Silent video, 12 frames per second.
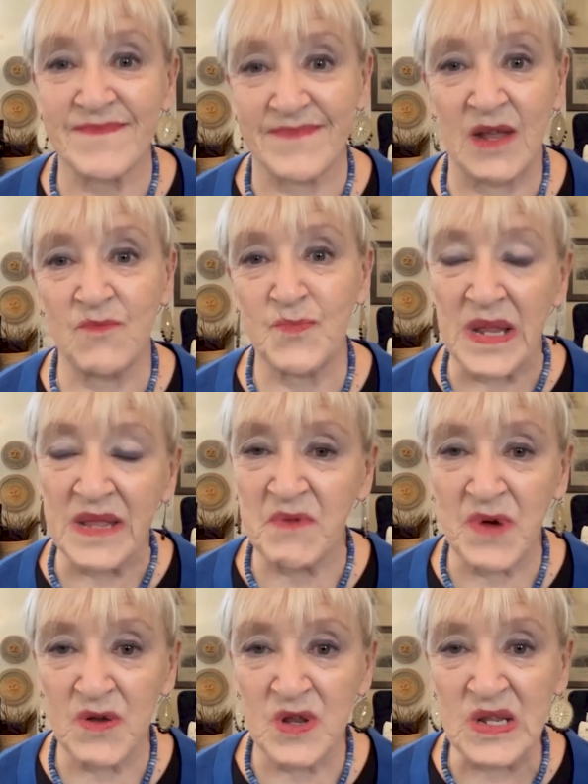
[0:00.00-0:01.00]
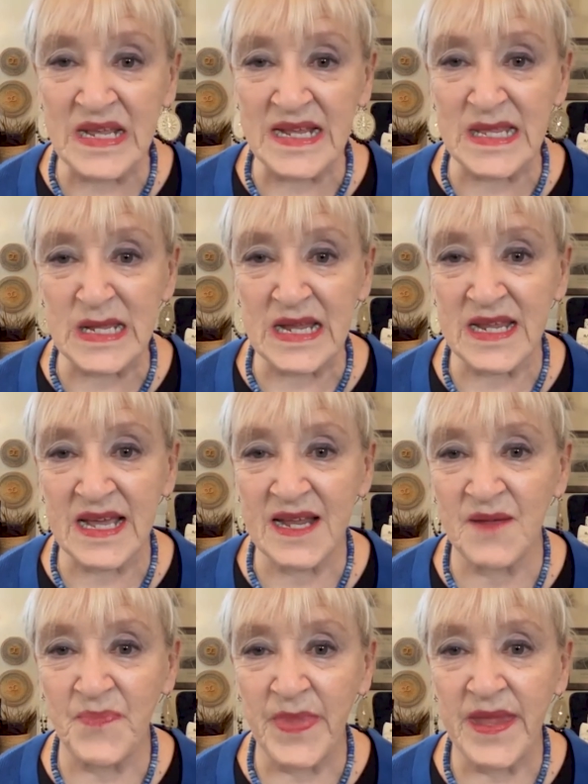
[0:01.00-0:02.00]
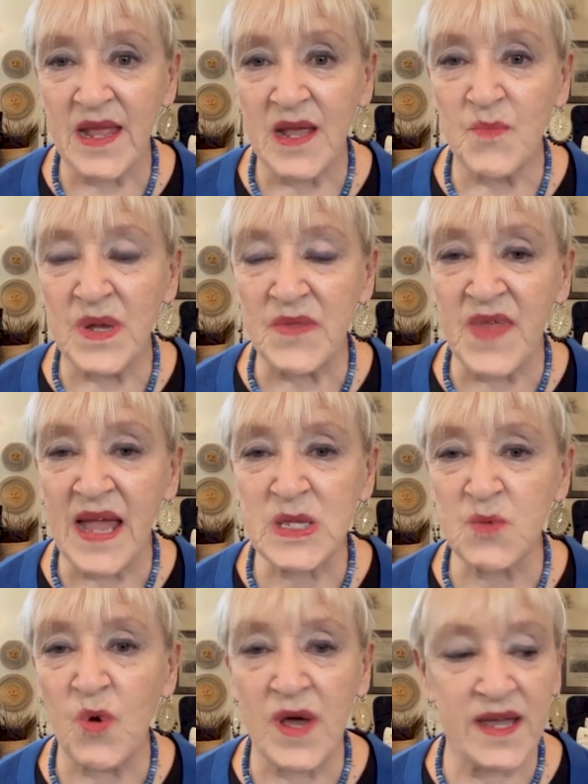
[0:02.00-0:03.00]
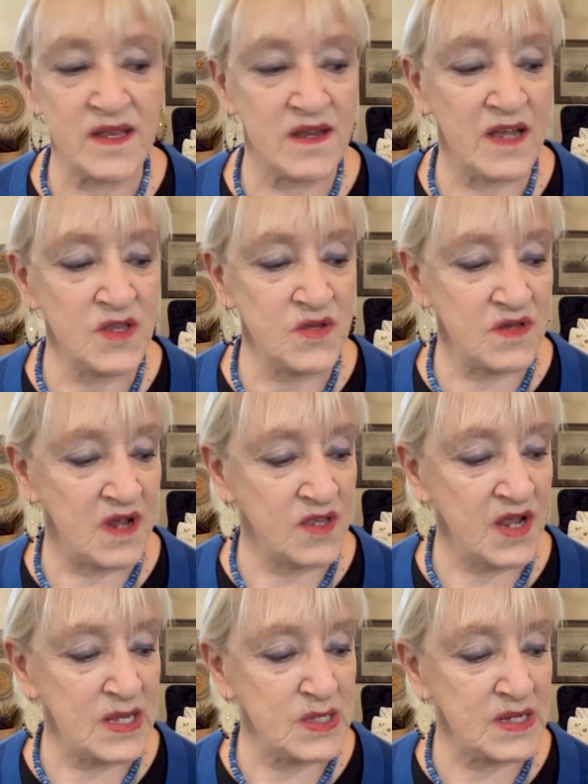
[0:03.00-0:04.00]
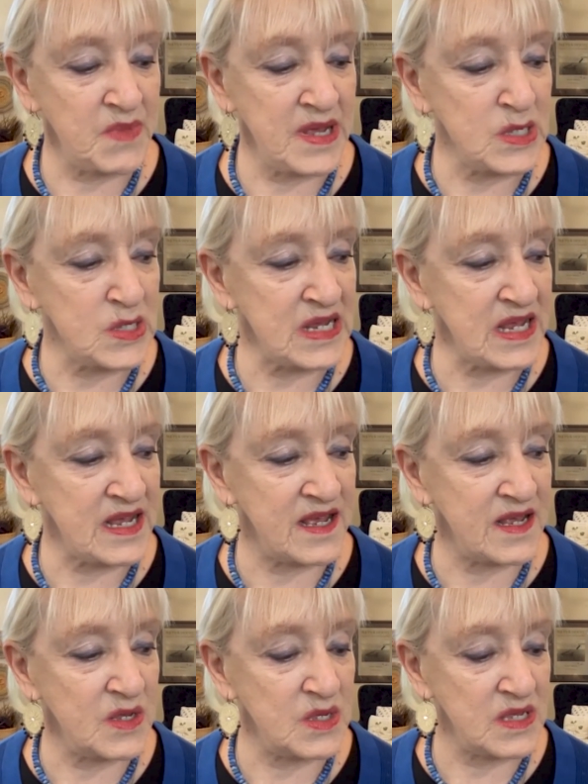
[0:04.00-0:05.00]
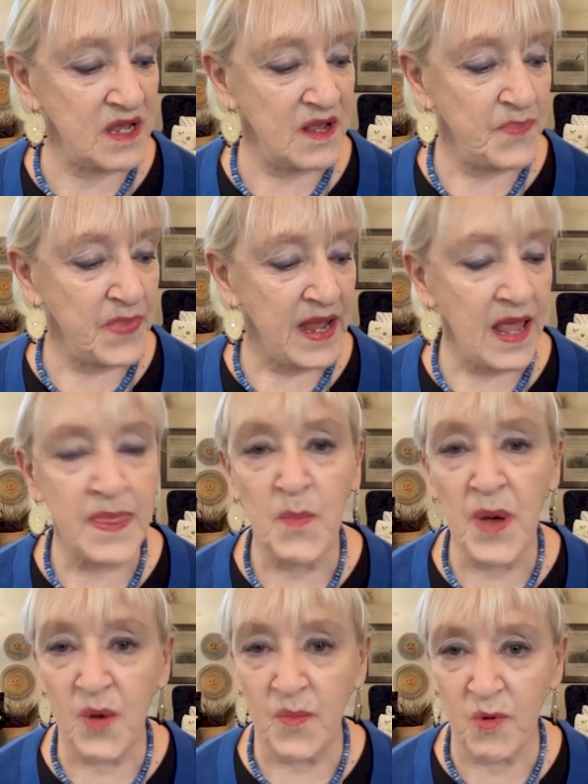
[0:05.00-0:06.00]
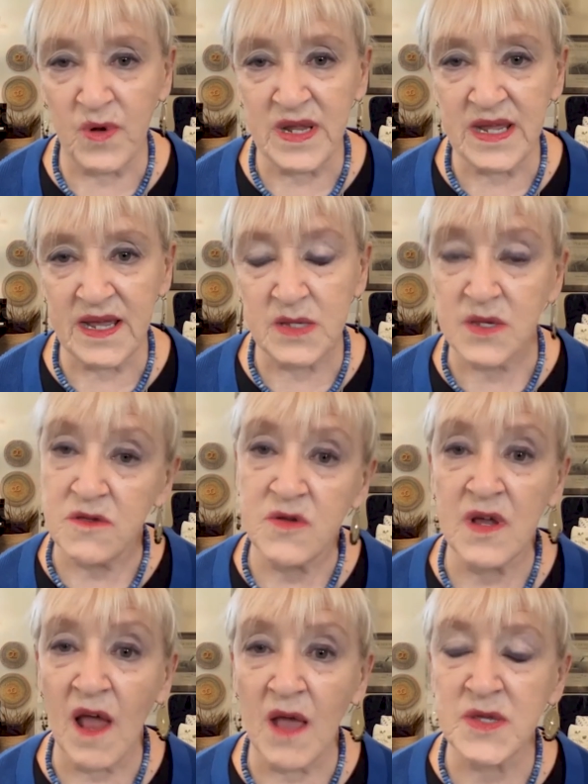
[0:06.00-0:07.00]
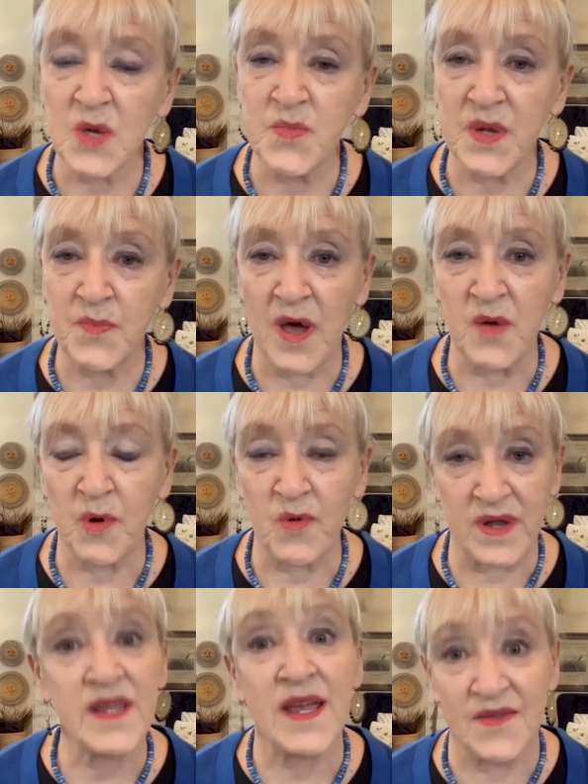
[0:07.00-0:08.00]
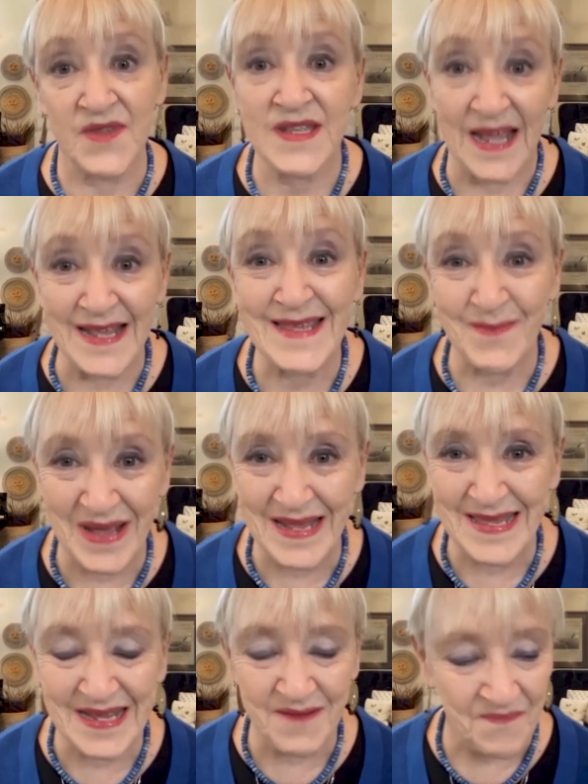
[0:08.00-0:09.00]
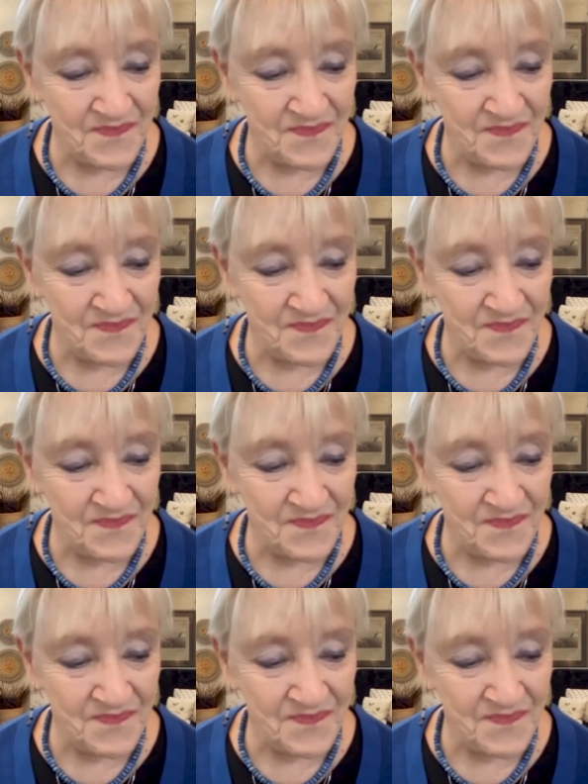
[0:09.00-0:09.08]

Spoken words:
Don't leave it where little kids can get it. But that's what a Tussie Mussie is, and the potpourri is. And you can also put potpourri in the Tussie Mussie.